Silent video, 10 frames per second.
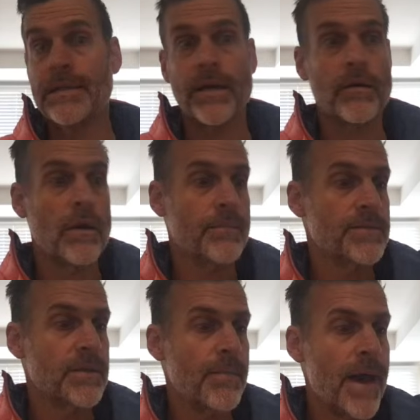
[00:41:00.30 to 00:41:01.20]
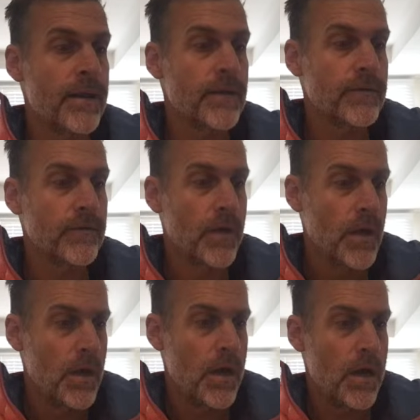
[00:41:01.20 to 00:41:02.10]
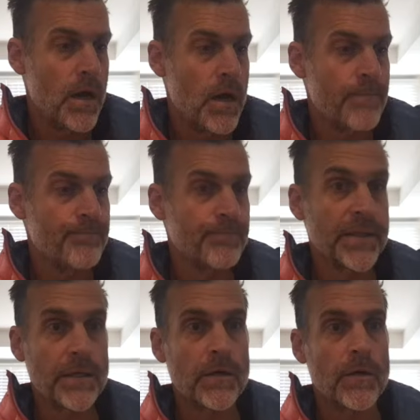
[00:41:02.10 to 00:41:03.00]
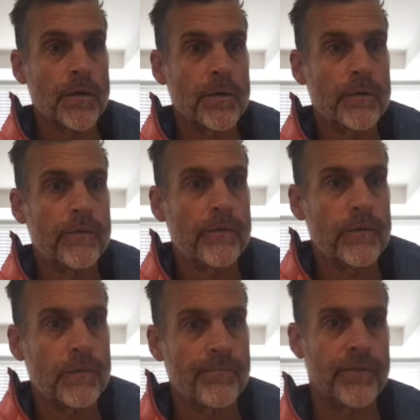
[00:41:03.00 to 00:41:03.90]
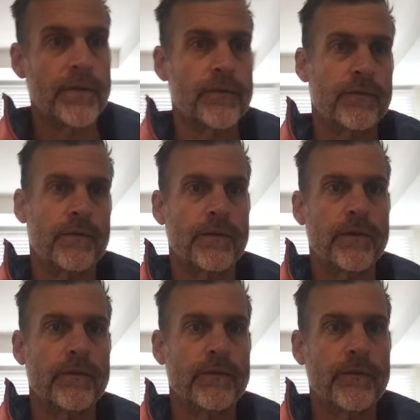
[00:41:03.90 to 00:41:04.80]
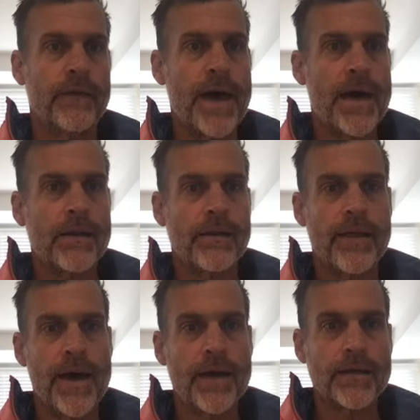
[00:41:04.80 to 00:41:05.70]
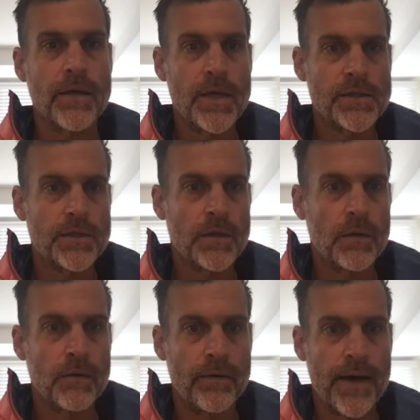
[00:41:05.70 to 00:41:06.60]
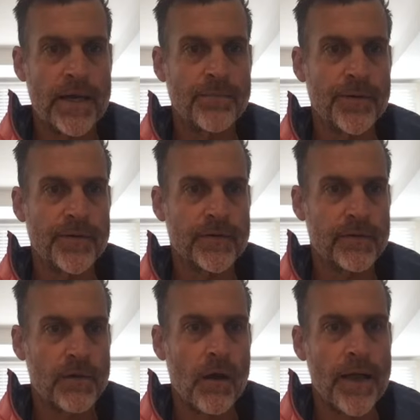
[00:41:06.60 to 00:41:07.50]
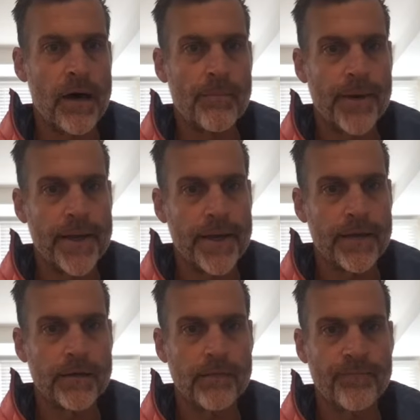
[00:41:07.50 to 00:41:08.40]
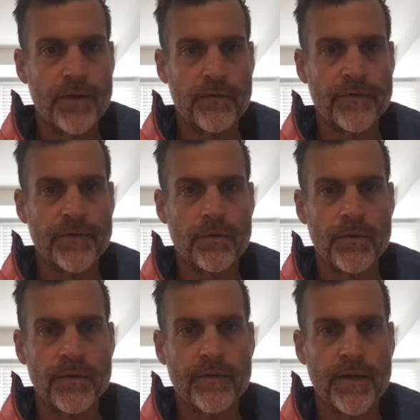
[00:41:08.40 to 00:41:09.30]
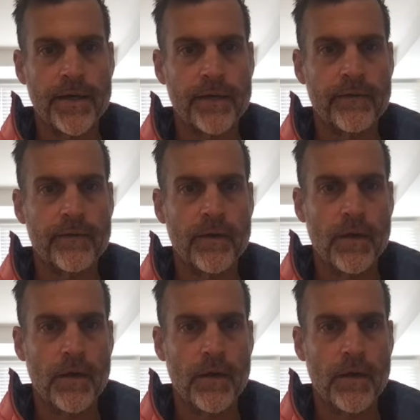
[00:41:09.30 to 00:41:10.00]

diagrams, schematics, blink codes, this and this and that and that. So I had to build this all out by hand. Every single one of these lines,